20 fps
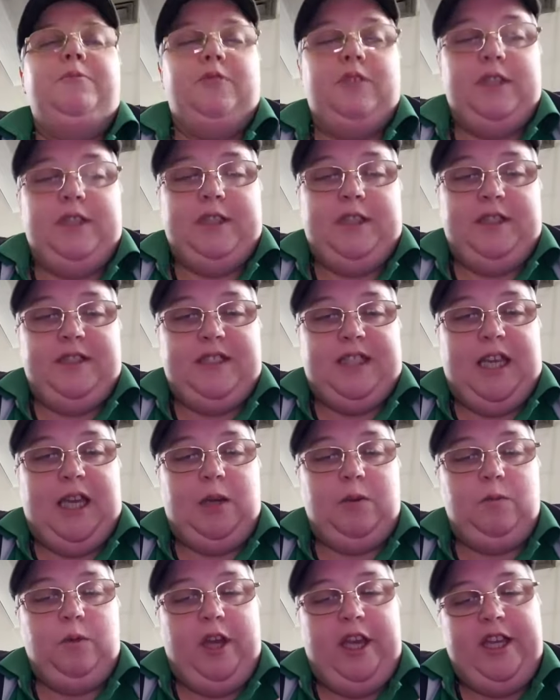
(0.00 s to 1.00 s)
in the
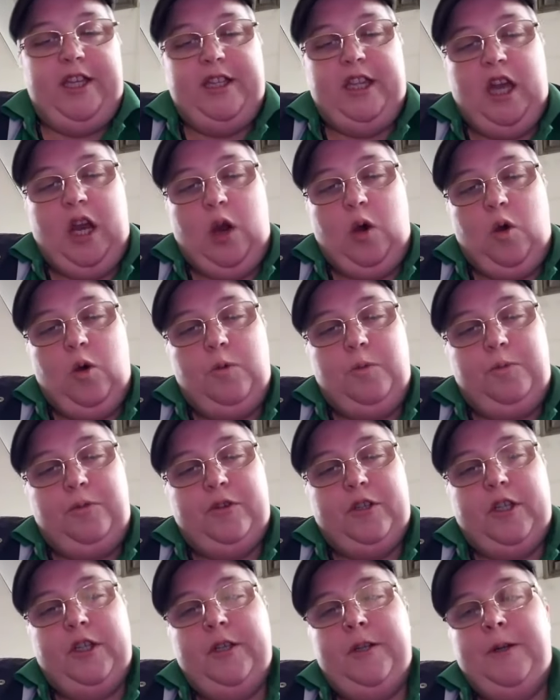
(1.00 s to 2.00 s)
same way that
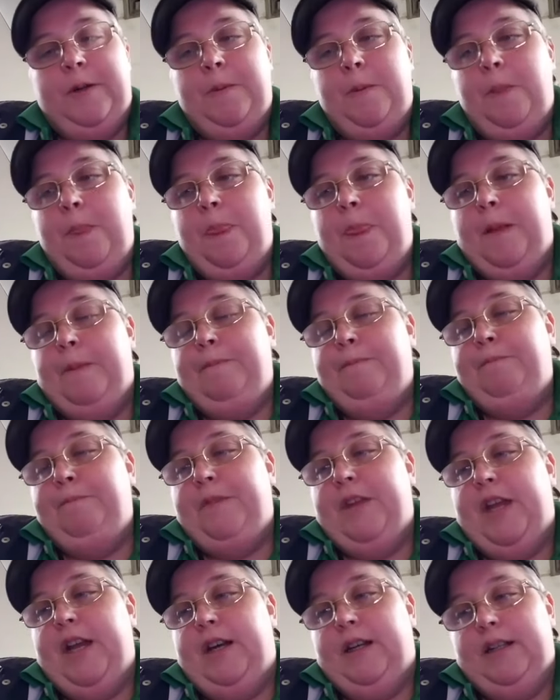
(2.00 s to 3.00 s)
Oprah,
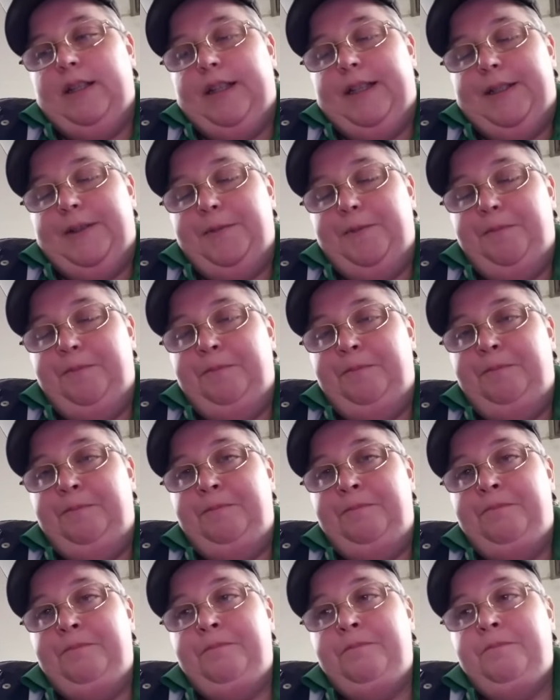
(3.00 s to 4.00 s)
Ellen,
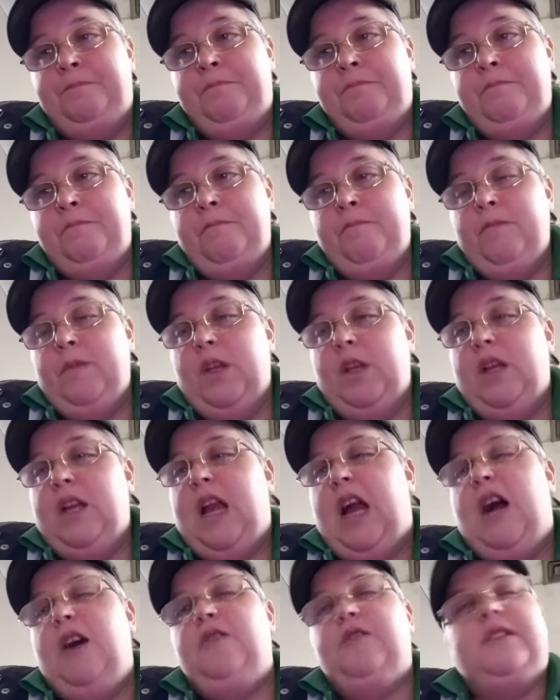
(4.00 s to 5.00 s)

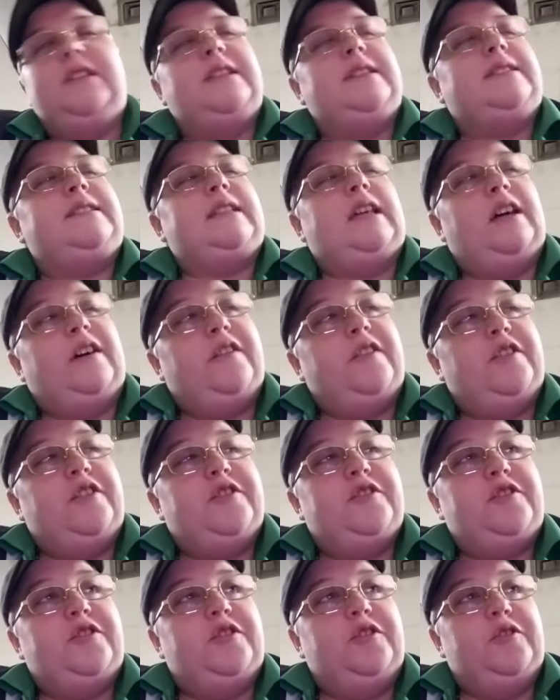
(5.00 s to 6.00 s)
countless
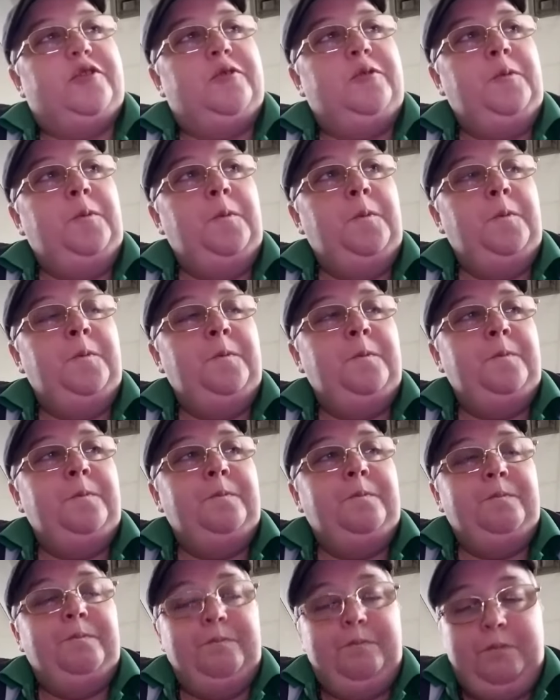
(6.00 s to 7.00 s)
others do.
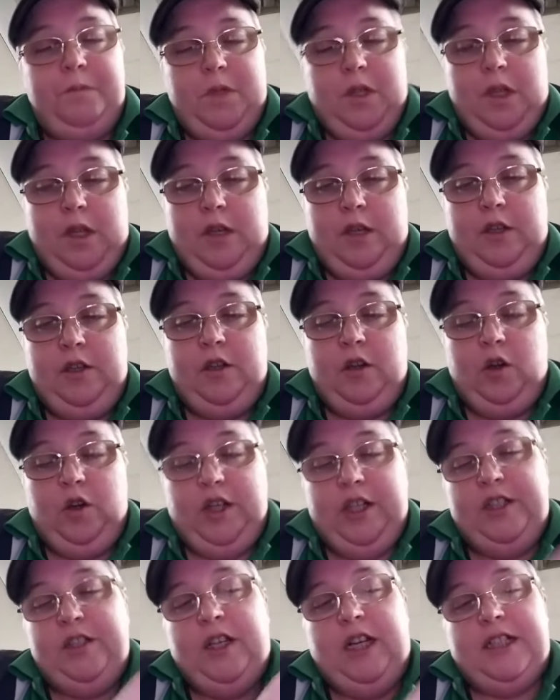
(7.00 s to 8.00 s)
You know,
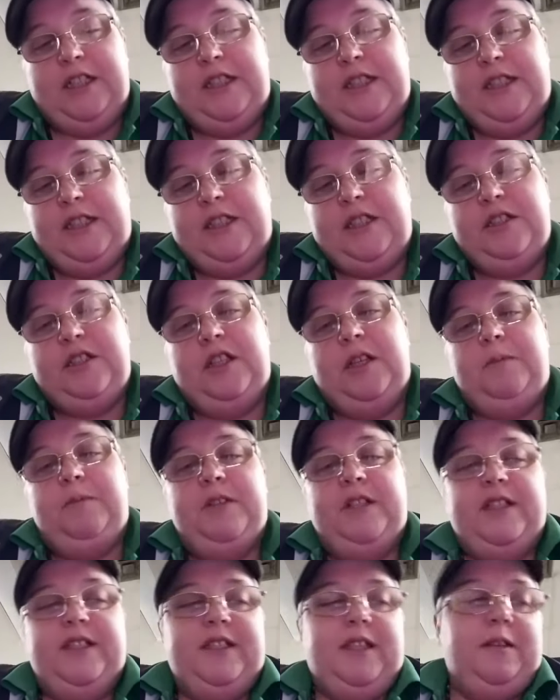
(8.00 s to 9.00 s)
and not just
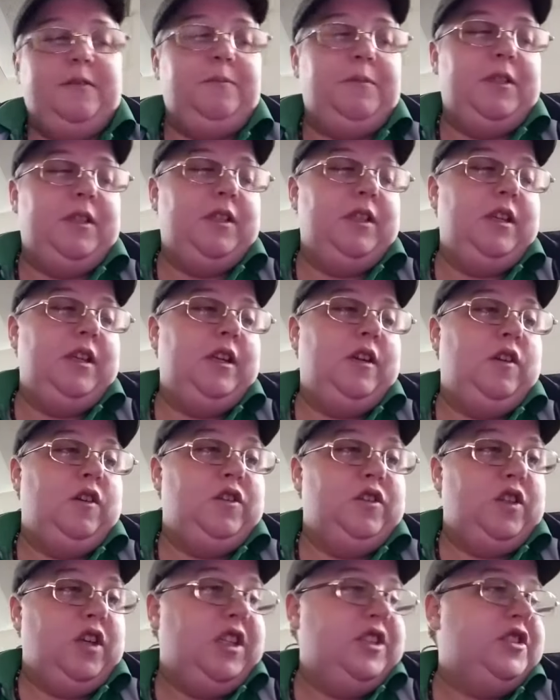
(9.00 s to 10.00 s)
celebrities, I mean, or
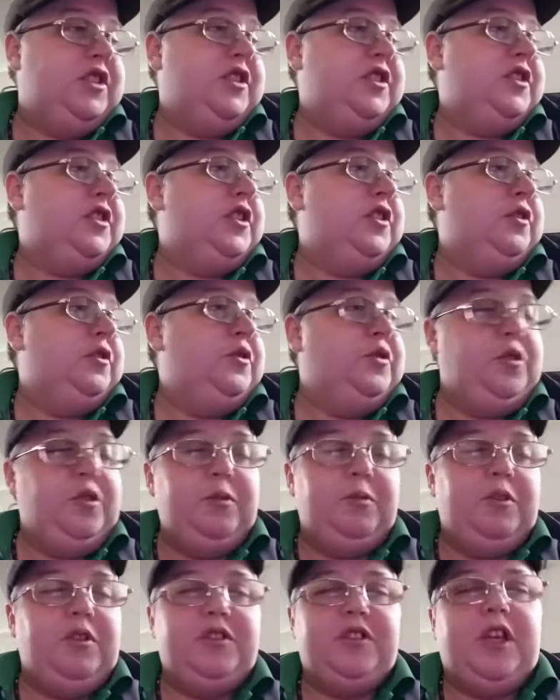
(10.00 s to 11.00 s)
not just the
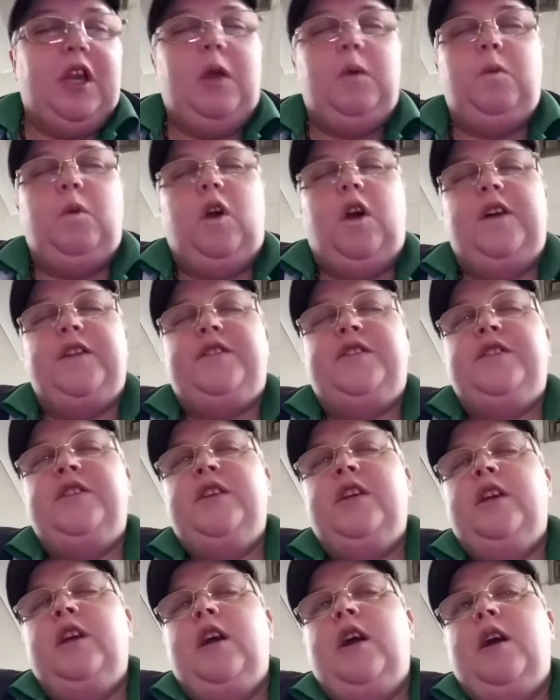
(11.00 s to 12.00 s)
YouTubers I watch,
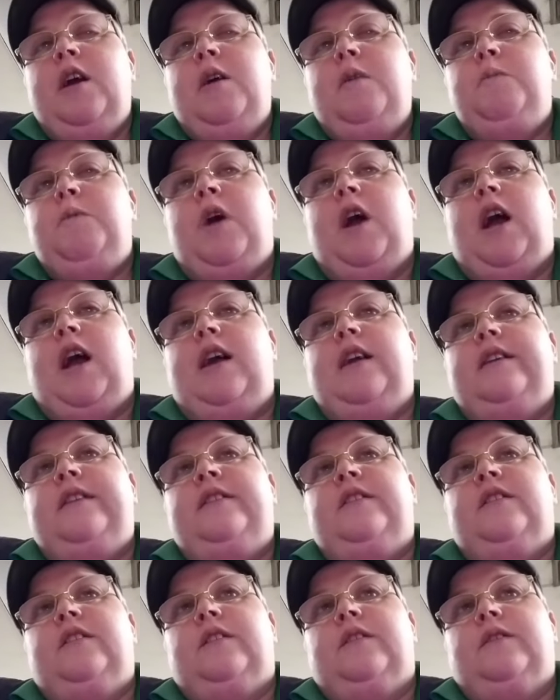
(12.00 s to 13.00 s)
but, you
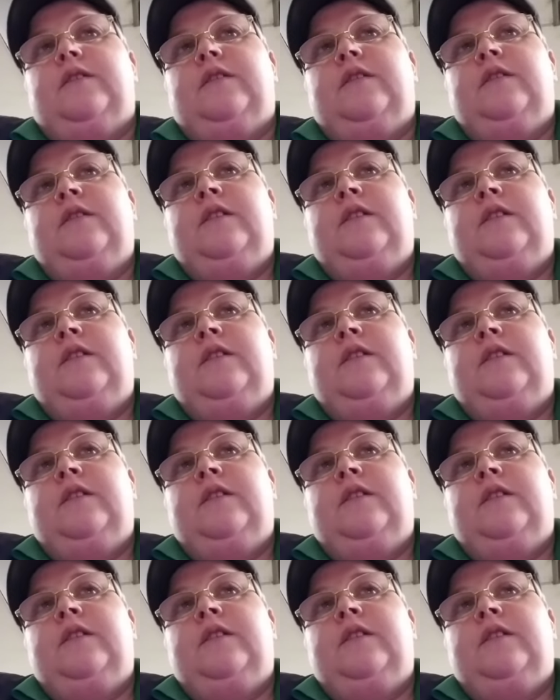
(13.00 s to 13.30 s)
know,